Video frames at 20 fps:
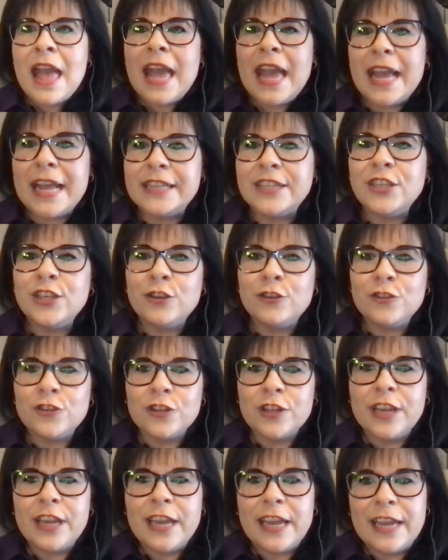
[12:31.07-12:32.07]
It's
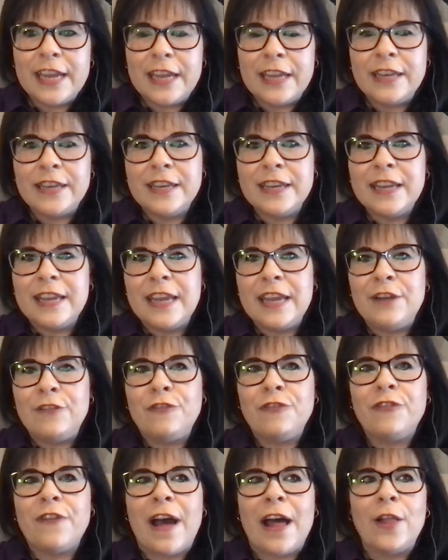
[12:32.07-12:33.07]
usually in in
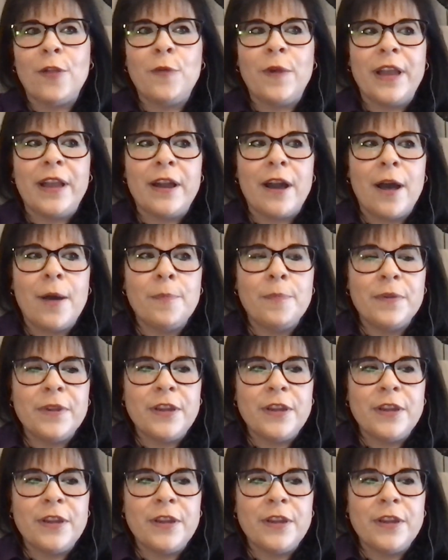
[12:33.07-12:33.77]
following up.